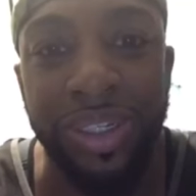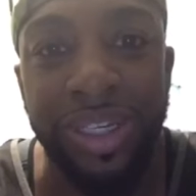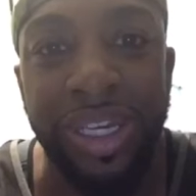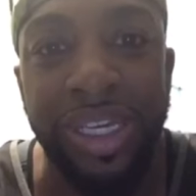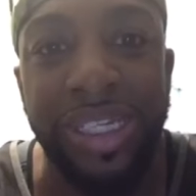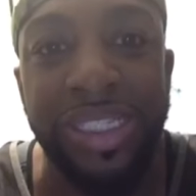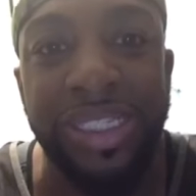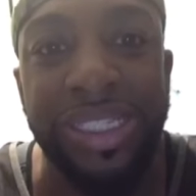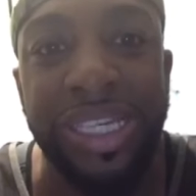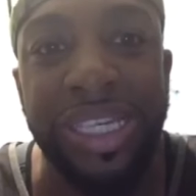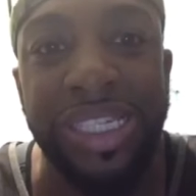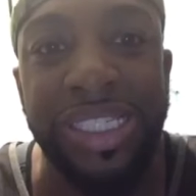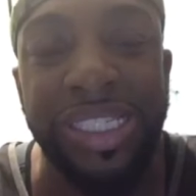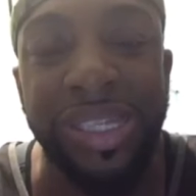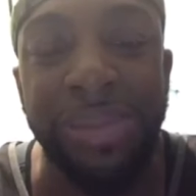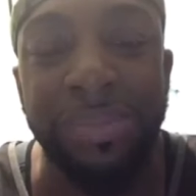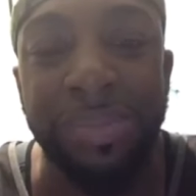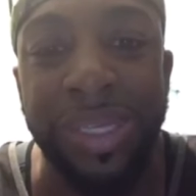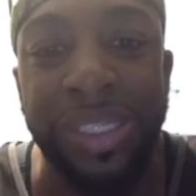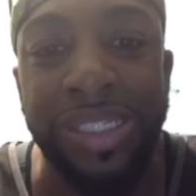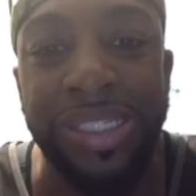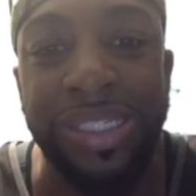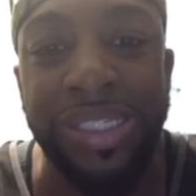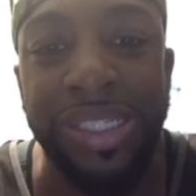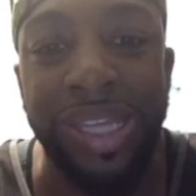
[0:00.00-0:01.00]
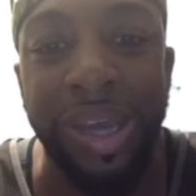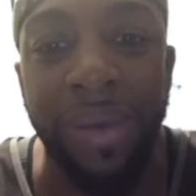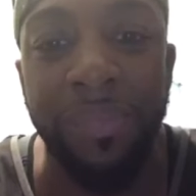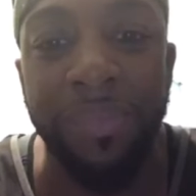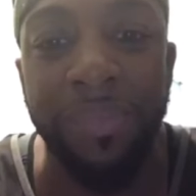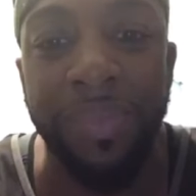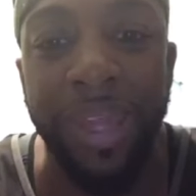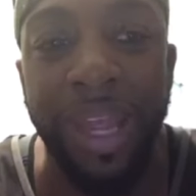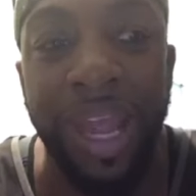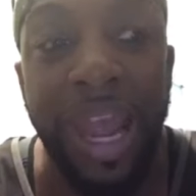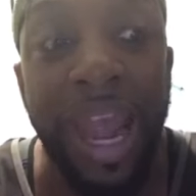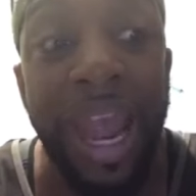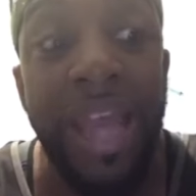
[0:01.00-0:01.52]
Just to be
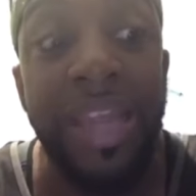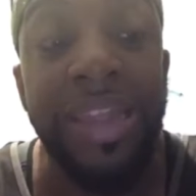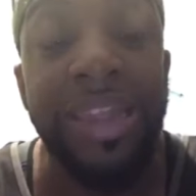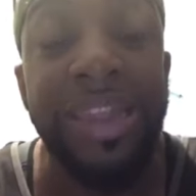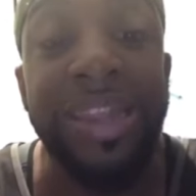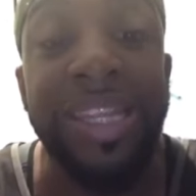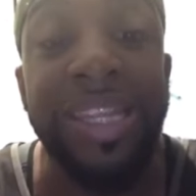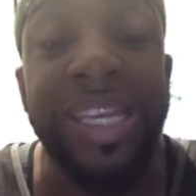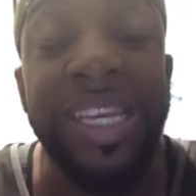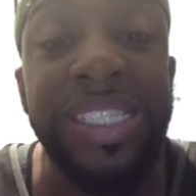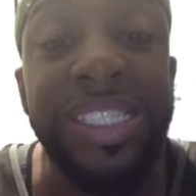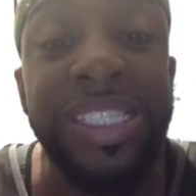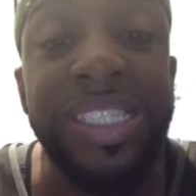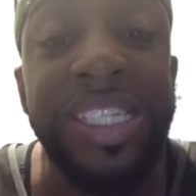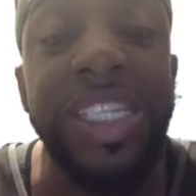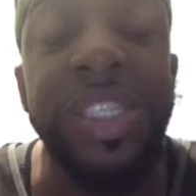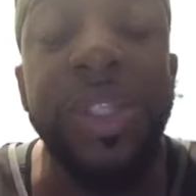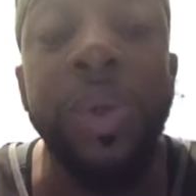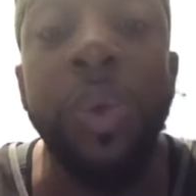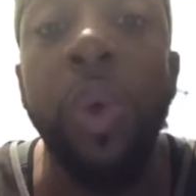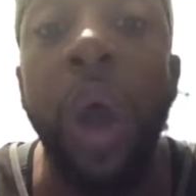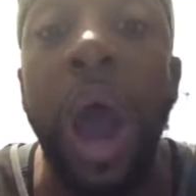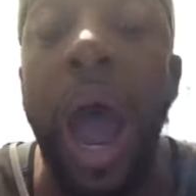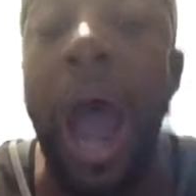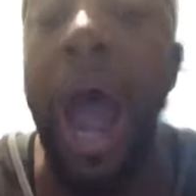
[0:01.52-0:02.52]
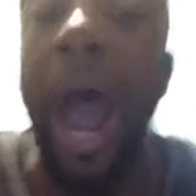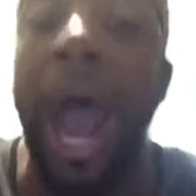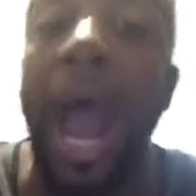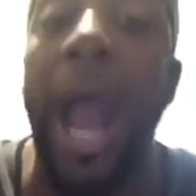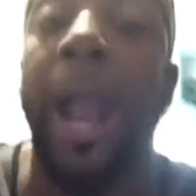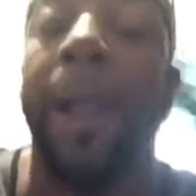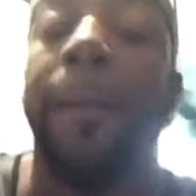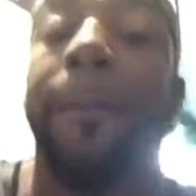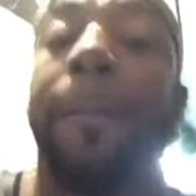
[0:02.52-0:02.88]
something. This is why.